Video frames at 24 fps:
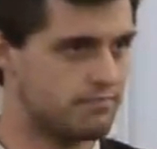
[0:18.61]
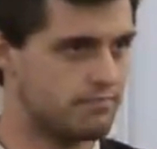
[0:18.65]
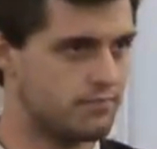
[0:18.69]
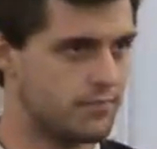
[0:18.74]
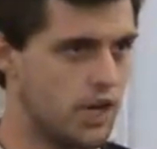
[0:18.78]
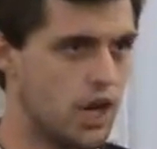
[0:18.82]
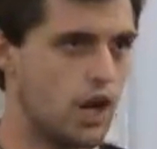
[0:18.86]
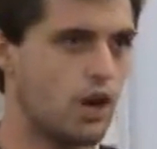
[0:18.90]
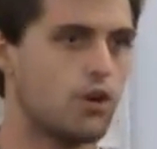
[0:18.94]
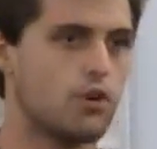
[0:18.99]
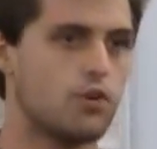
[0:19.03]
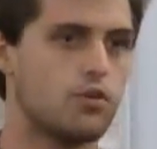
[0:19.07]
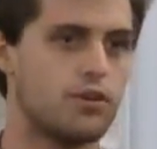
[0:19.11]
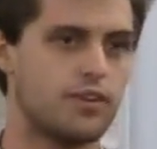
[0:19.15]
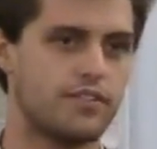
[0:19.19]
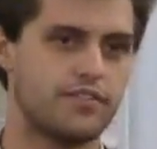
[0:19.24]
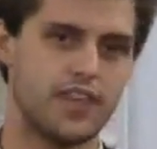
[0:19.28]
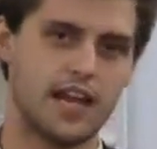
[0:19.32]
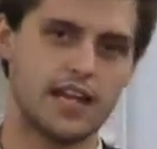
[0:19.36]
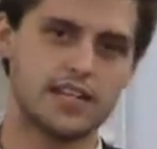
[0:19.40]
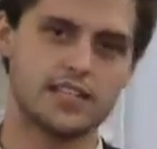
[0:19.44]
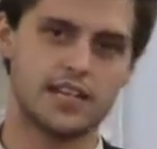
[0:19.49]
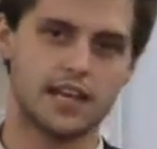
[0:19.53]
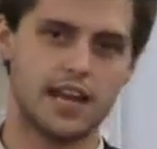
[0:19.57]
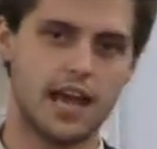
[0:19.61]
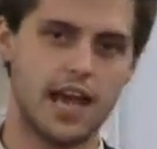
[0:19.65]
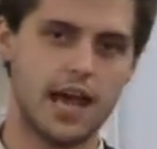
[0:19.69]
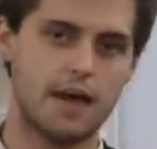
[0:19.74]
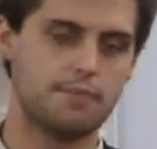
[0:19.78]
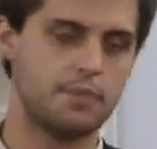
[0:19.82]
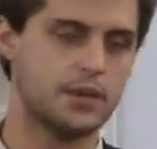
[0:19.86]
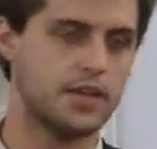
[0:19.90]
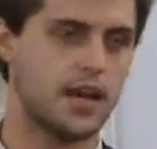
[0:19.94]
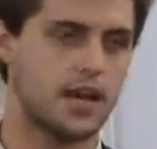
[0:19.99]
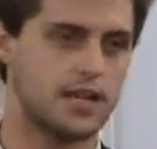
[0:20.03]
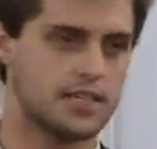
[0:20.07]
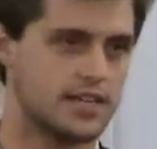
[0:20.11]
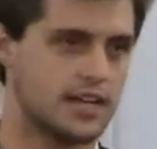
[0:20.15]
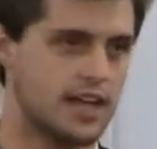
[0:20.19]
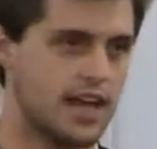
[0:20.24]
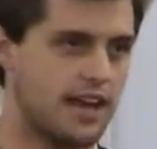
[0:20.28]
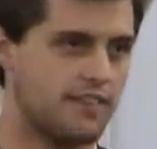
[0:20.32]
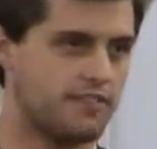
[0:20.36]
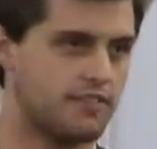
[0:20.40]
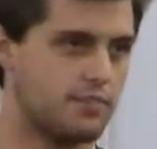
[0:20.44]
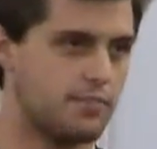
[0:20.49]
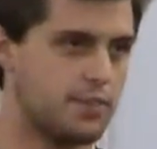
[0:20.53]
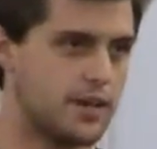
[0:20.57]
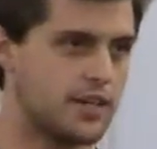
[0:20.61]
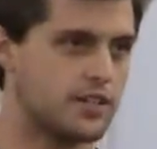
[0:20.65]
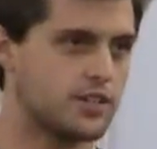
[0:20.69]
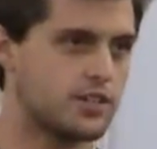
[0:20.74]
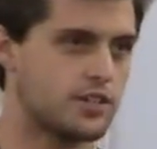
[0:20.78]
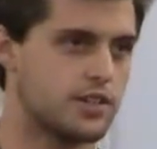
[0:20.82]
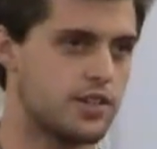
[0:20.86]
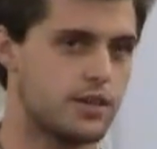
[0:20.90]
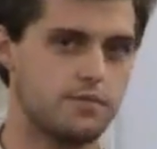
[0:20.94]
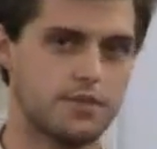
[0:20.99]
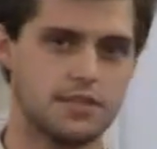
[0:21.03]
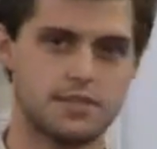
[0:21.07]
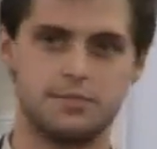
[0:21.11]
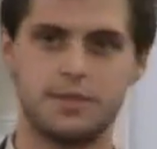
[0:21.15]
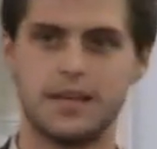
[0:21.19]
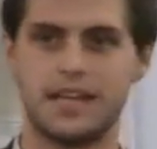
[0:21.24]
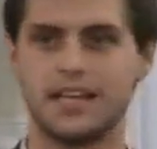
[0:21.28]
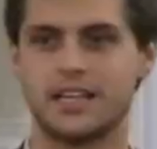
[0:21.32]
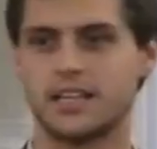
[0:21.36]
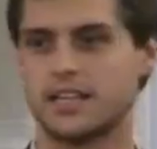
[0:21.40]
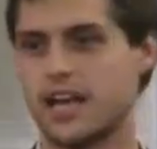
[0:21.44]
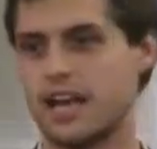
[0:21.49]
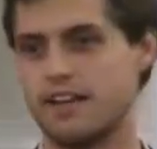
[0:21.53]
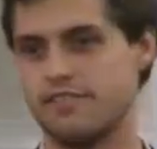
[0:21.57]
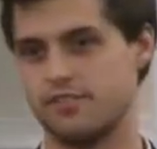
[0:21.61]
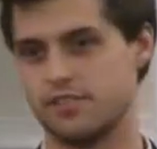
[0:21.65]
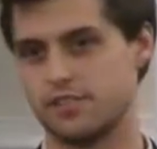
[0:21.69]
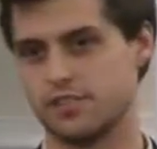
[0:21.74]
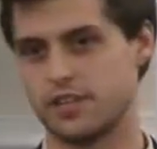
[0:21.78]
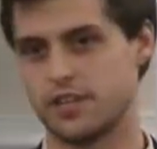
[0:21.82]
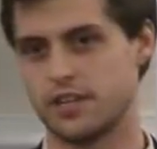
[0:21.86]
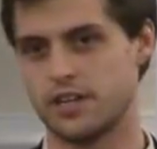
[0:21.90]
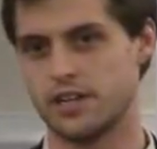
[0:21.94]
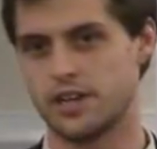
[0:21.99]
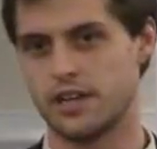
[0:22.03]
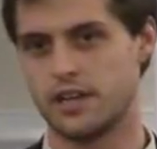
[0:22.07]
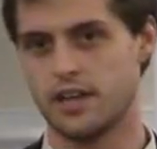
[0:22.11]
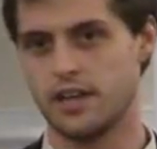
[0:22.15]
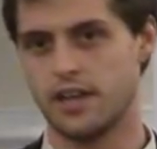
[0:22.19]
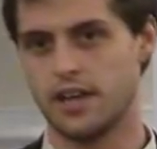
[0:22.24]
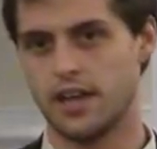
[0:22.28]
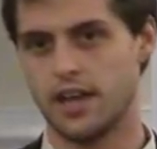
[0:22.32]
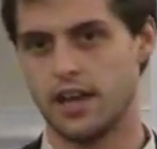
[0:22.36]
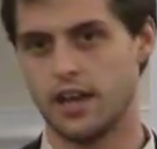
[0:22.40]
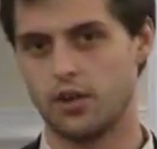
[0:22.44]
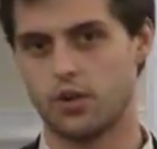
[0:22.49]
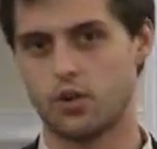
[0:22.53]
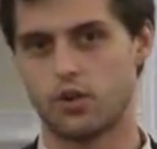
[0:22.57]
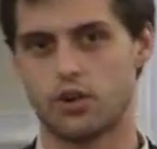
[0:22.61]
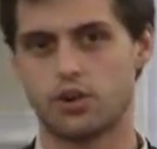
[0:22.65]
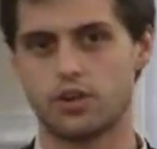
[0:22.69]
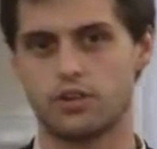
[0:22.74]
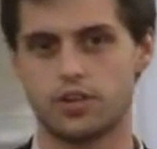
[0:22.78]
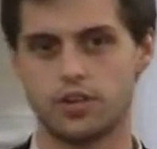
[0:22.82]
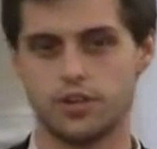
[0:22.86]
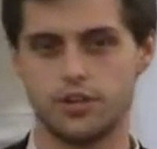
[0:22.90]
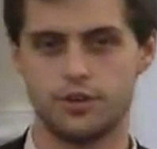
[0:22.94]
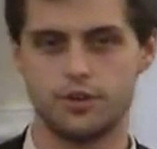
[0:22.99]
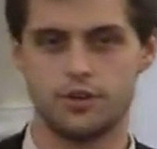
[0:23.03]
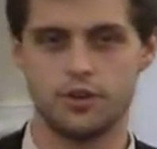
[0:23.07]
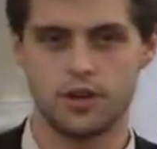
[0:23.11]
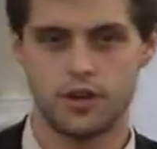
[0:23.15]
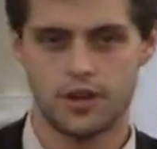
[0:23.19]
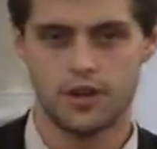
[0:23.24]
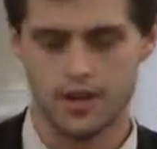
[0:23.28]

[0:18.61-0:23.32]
No, if that's going to happen, God's going to have to picture them as being leveled. In order to